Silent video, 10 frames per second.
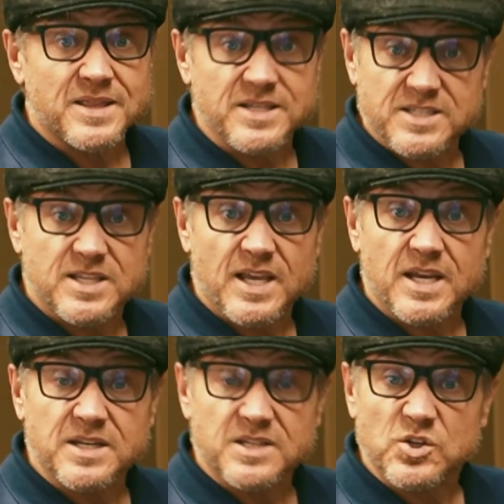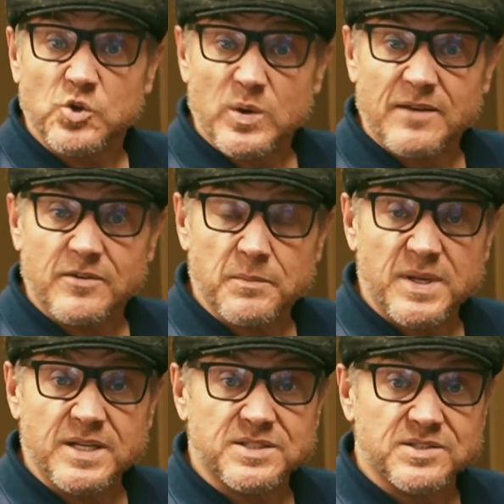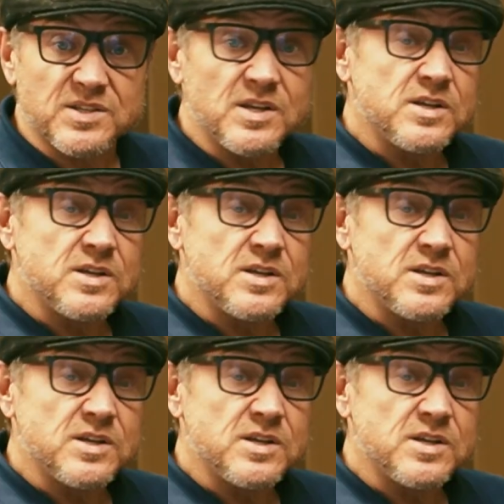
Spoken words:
this thing into 2 even pieces